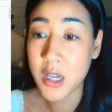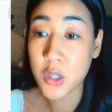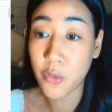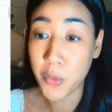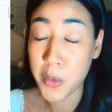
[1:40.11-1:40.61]

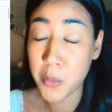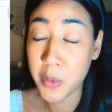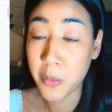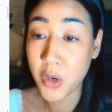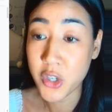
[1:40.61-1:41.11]
So if you've
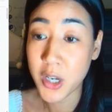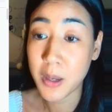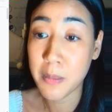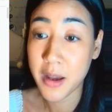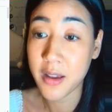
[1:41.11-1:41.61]
been
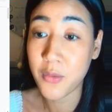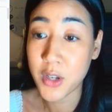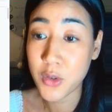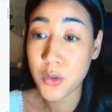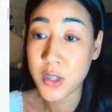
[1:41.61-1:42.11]
watching my
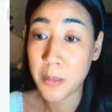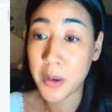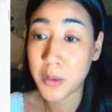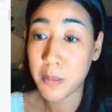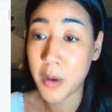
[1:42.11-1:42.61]
videos
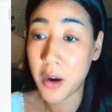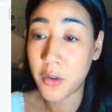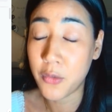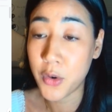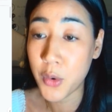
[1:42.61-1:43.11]
about
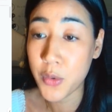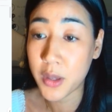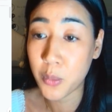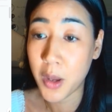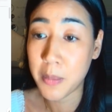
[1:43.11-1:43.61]
our flow
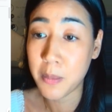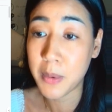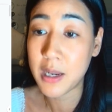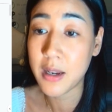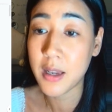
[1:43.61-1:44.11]
that we have been
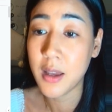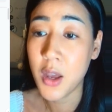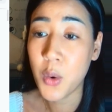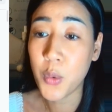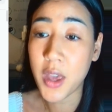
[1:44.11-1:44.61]
building,
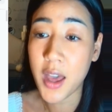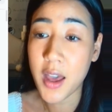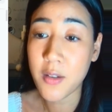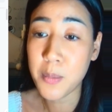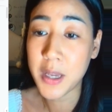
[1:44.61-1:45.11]
we
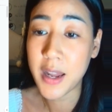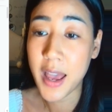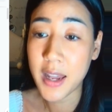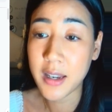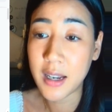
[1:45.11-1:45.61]
have been
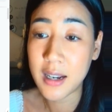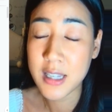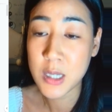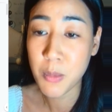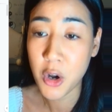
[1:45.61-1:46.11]
adding
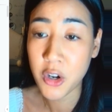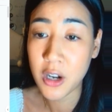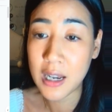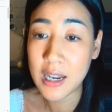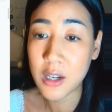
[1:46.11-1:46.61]
smarter
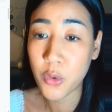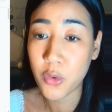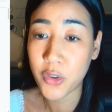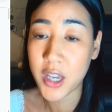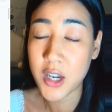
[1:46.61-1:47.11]
lead
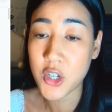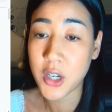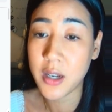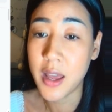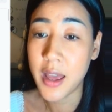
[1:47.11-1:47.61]
qualification